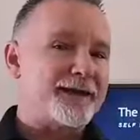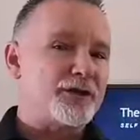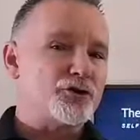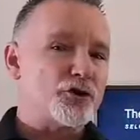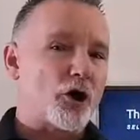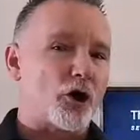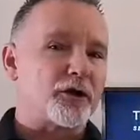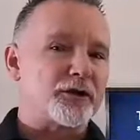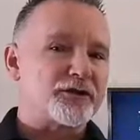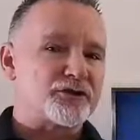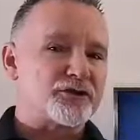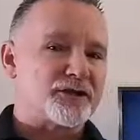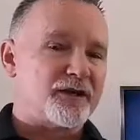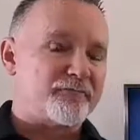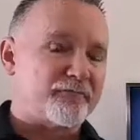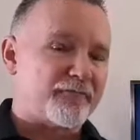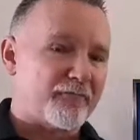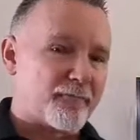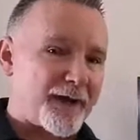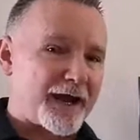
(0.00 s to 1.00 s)
any knowledge and
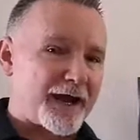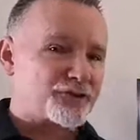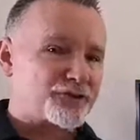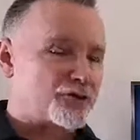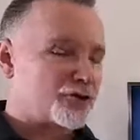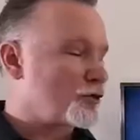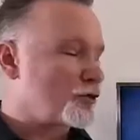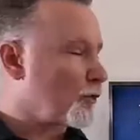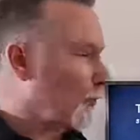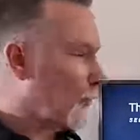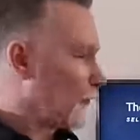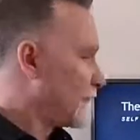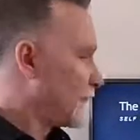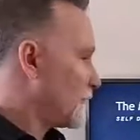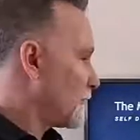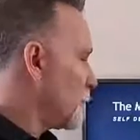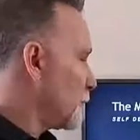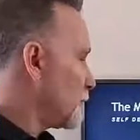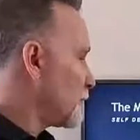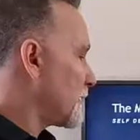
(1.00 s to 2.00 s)
information
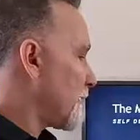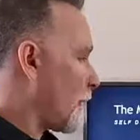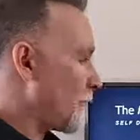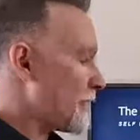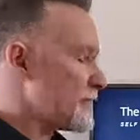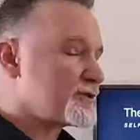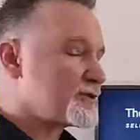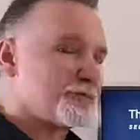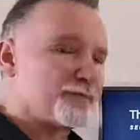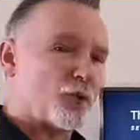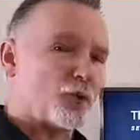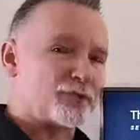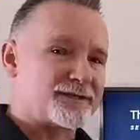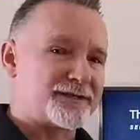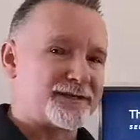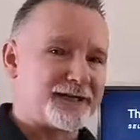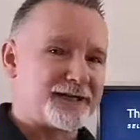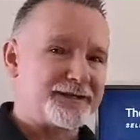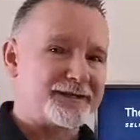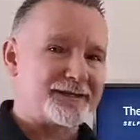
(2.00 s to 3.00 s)
courses will go into more
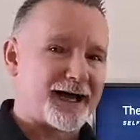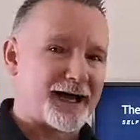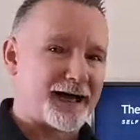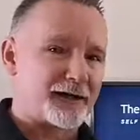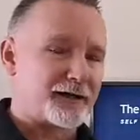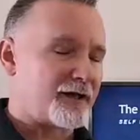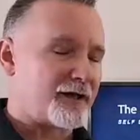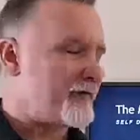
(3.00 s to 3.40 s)
detail